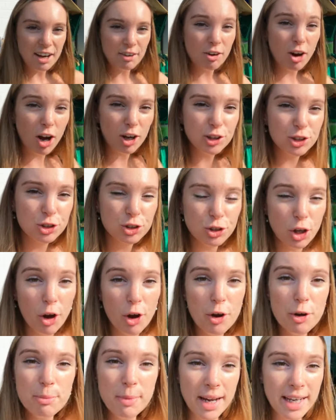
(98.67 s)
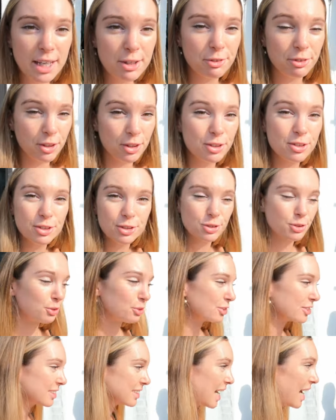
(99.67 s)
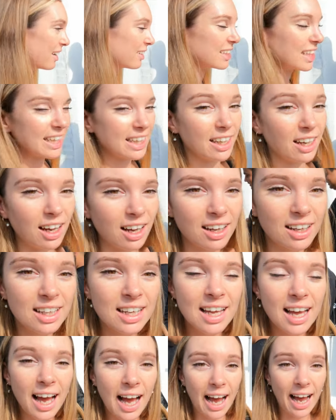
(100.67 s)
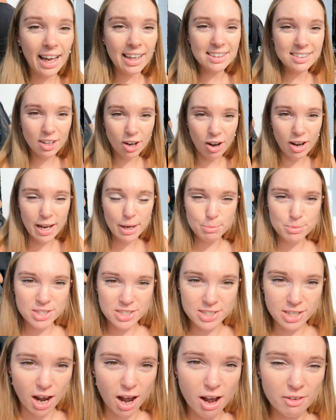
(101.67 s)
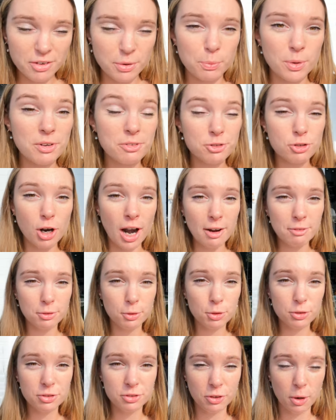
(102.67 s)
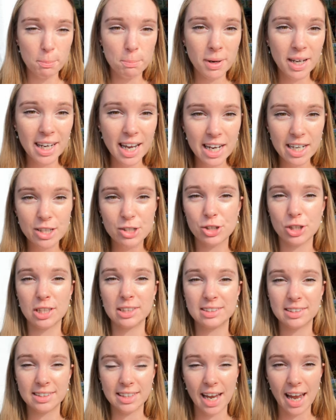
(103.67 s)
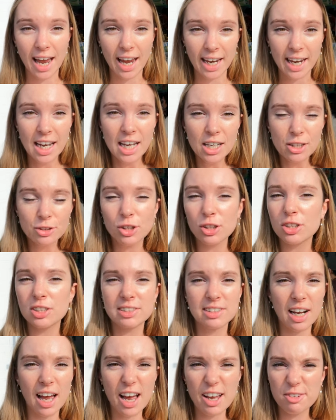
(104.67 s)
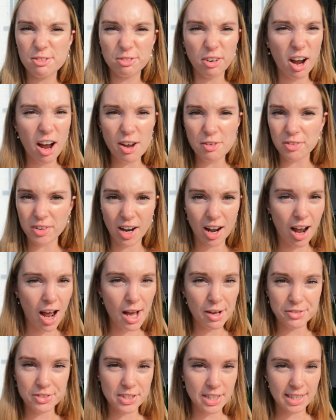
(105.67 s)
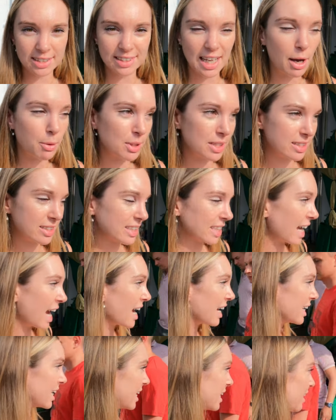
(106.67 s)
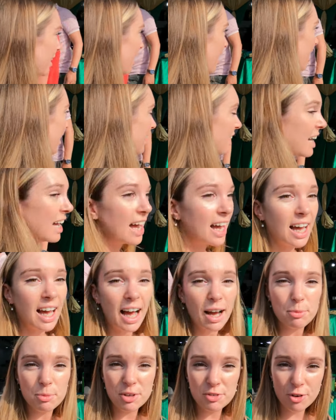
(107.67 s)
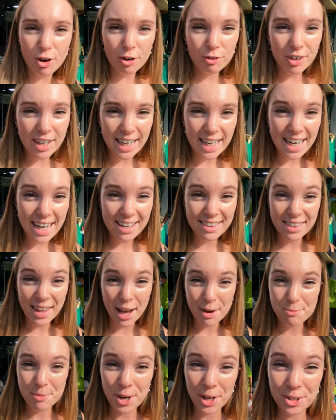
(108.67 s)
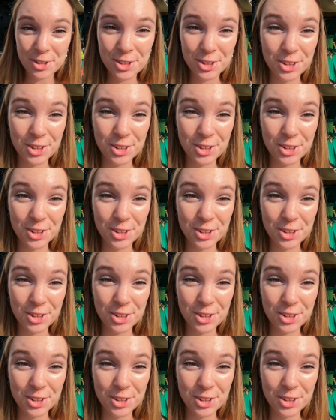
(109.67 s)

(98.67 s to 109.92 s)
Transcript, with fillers: there are so many food stalls down here and I am starving. We've travelled from Malaysia today. Took us like five and a half, six hours to get here. We've not really eaten that much,